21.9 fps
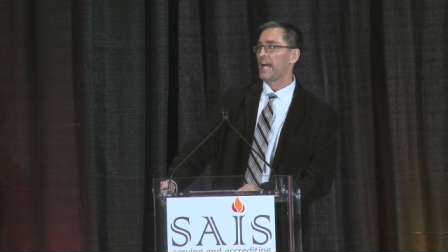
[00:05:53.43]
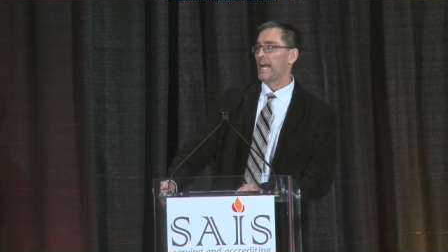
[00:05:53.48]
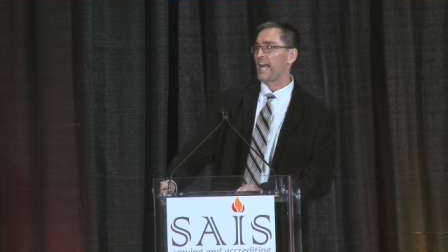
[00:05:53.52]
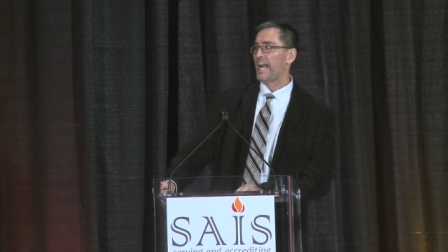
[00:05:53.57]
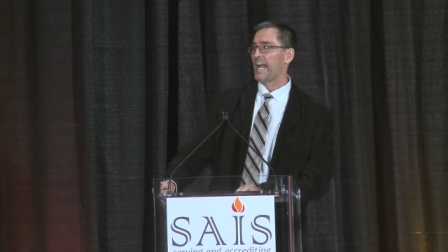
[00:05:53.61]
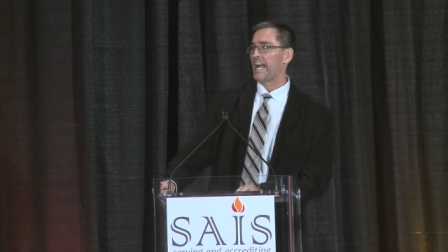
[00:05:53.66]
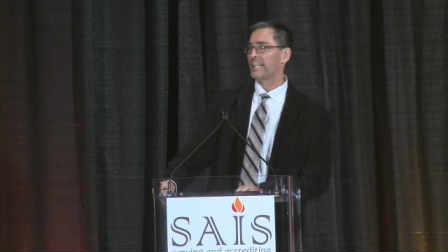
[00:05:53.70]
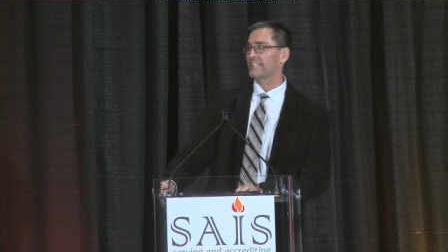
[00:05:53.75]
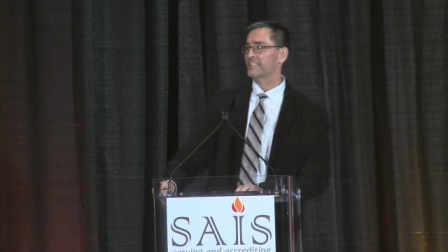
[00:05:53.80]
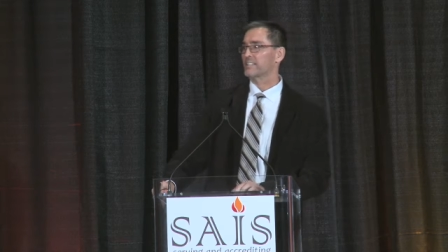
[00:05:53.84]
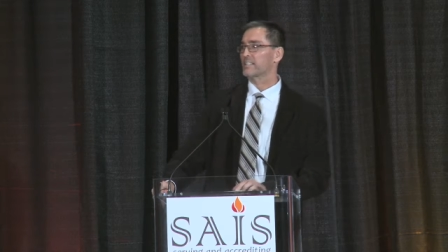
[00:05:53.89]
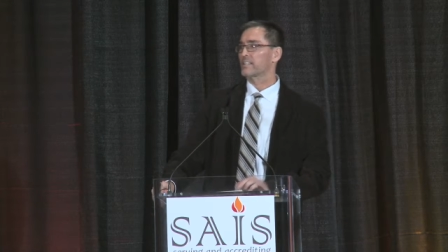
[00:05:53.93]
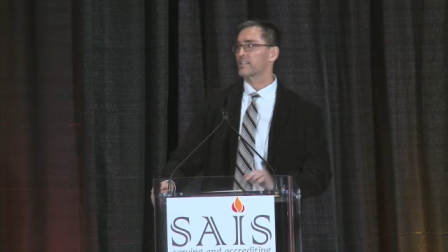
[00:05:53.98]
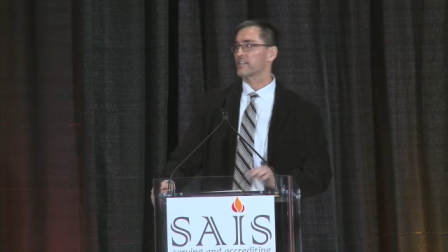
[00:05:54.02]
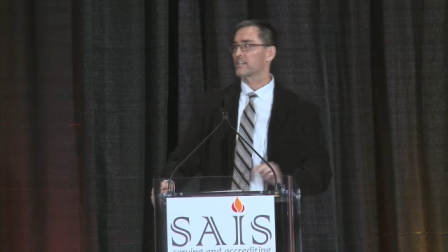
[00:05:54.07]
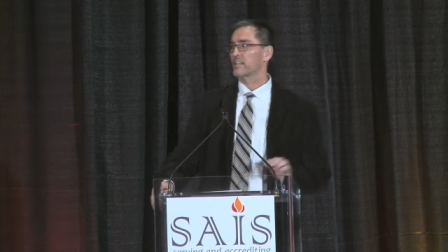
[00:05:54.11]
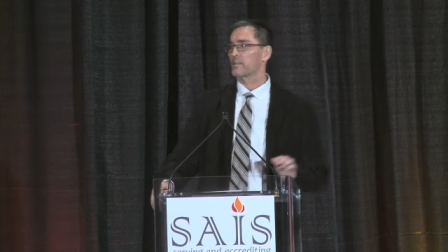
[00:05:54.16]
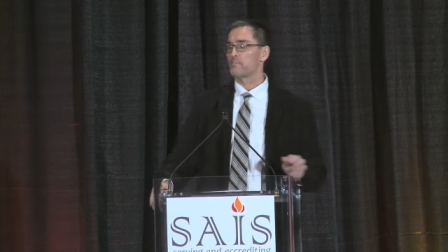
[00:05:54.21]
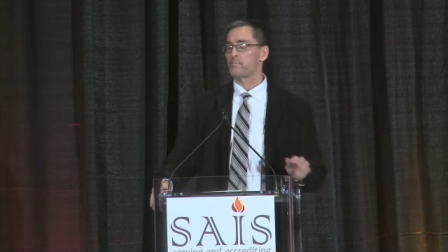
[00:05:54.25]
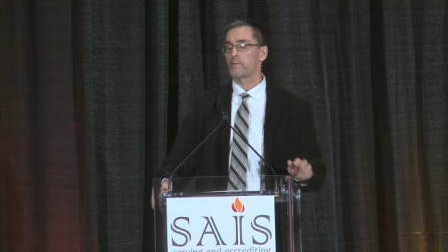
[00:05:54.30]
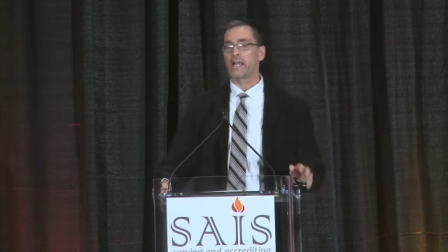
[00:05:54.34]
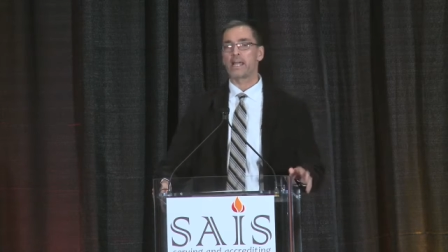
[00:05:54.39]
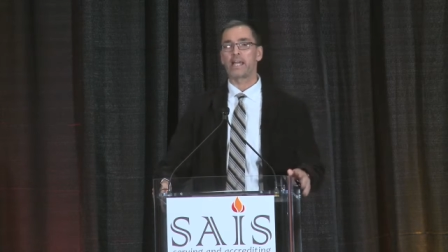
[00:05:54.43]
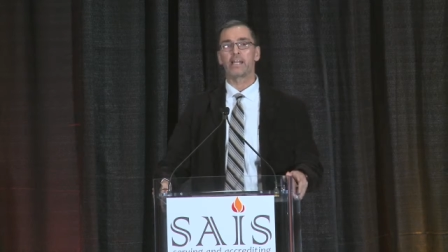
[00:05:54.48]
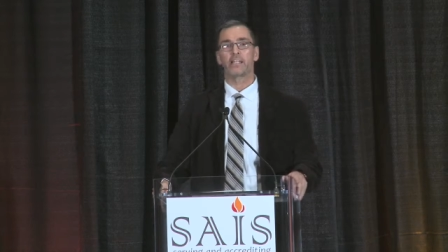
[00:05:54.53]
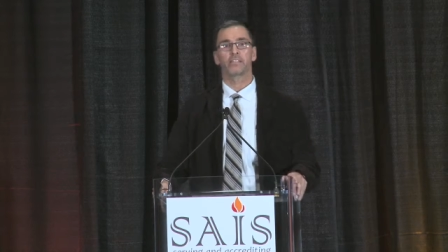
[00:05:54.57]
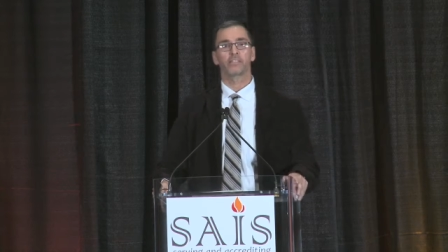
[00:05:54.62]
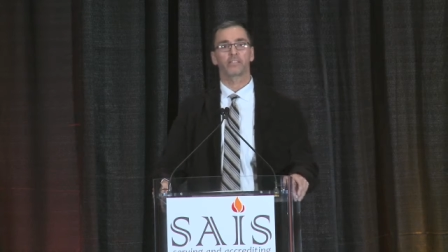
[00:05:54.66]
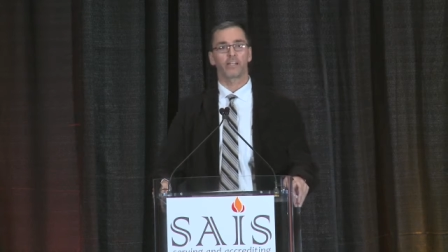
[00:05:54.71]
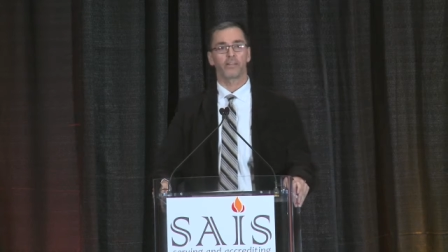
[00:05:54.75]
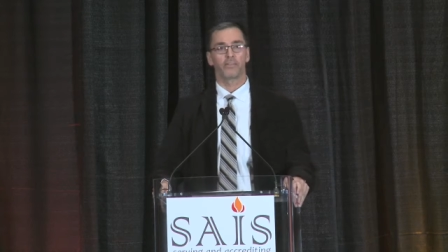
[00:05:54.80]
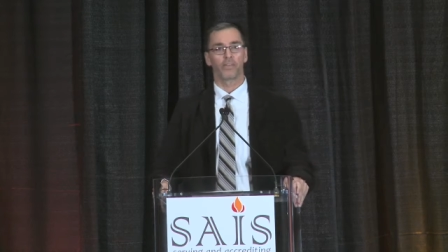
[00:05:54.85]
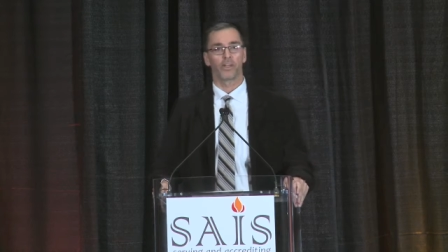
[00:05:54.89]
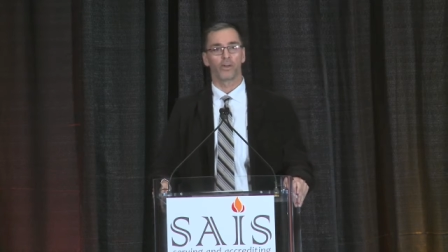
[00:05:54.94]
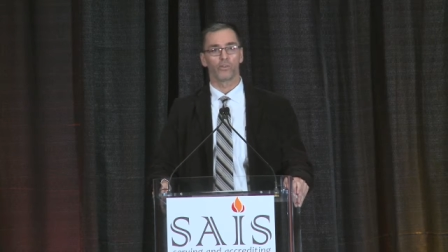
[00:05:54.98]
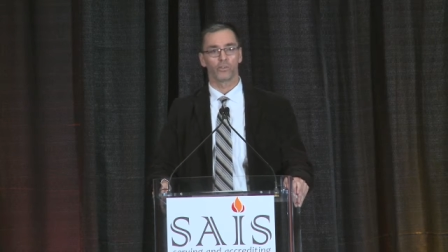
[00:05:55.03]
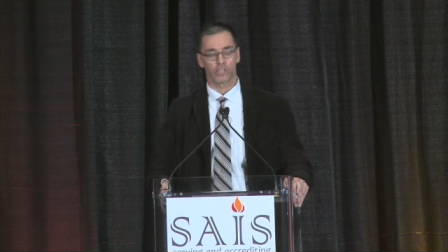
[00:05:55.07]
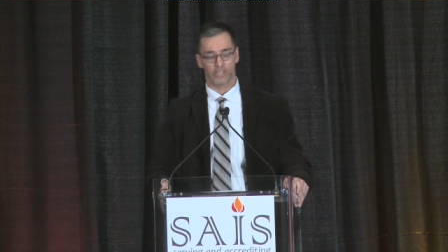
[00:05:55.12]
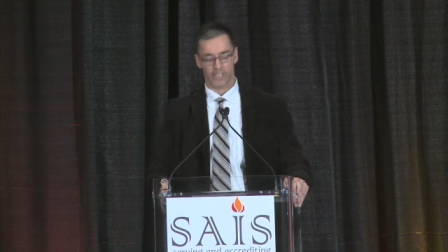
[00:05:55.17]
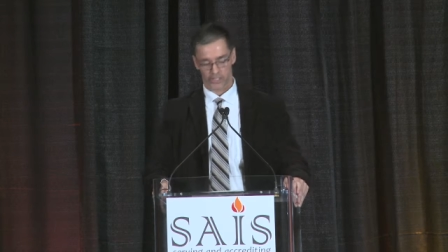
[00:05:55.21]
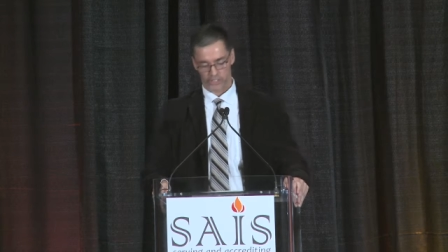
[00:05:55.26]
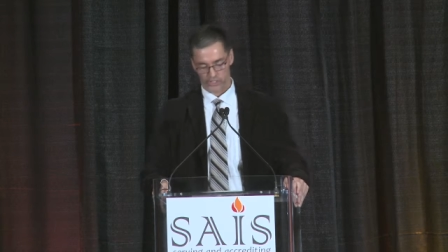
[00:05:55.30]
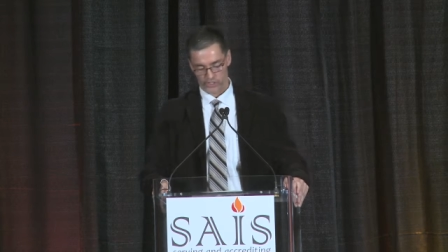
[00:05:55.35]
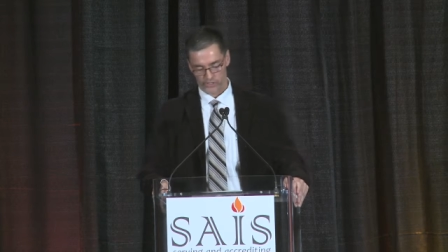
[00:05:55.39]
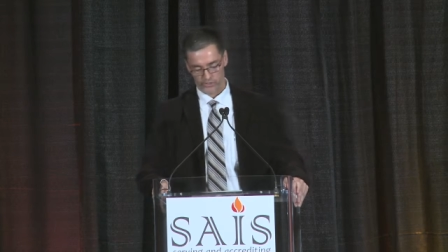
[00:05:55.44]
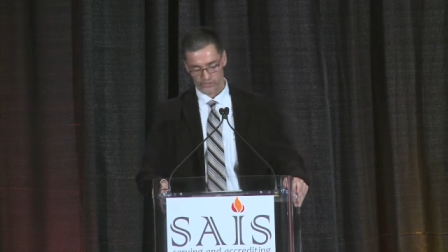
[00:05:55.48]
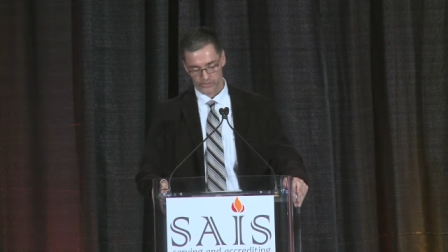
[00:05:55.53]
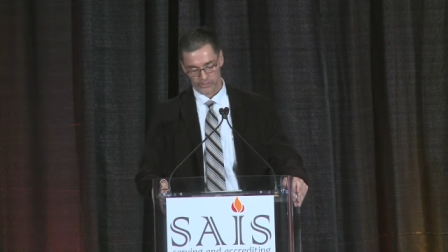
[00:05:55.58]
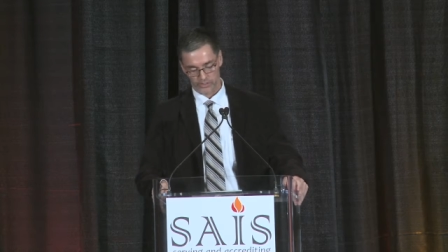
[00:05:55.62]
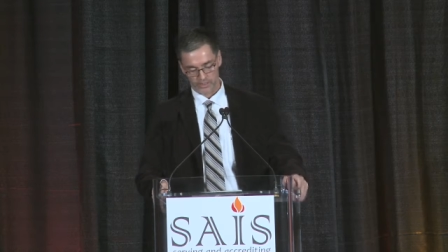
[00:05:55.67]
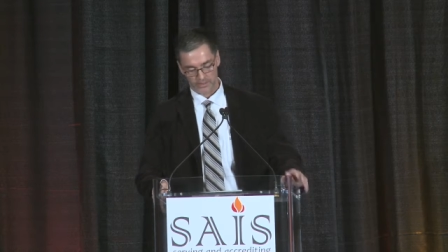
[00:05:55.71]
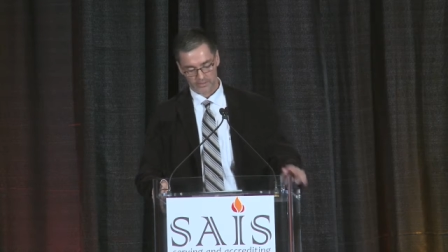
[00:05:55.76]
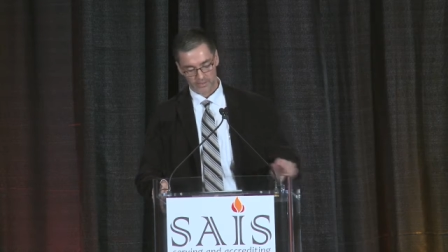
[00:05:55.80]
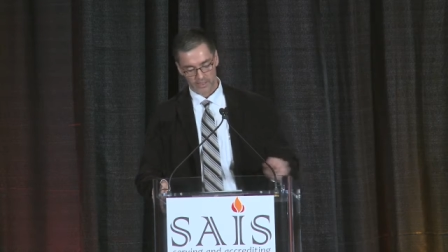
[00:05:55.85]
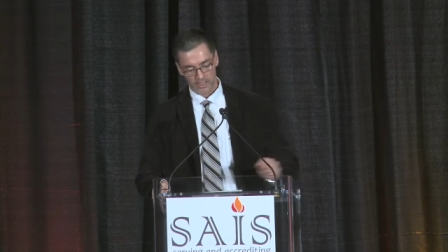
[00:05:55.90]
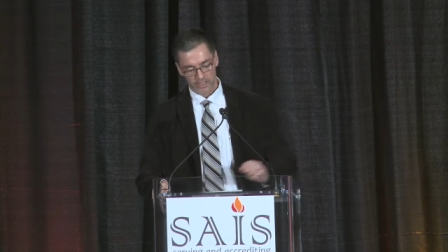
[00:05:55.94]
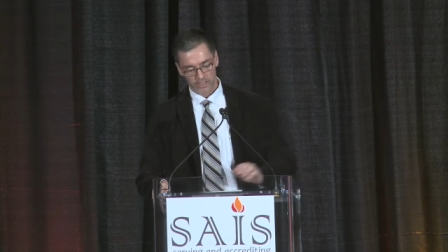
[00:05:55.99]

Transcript: at the base of those issues.